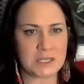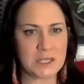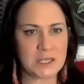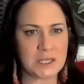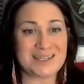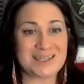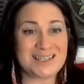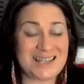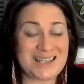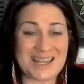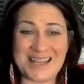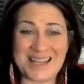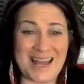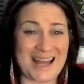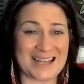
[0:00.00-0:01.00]
Just say
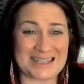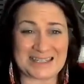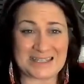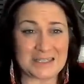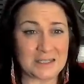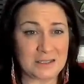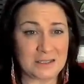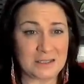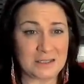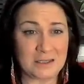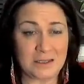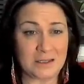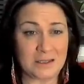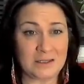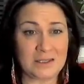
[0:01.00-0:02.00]
yes.
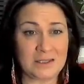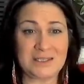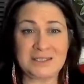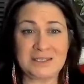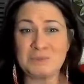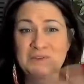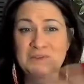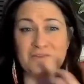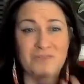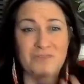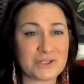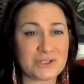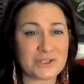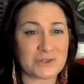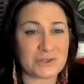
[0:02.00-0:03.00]
This is me
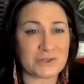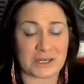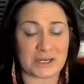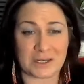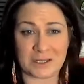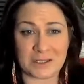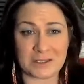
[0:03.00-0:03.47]
frustrated.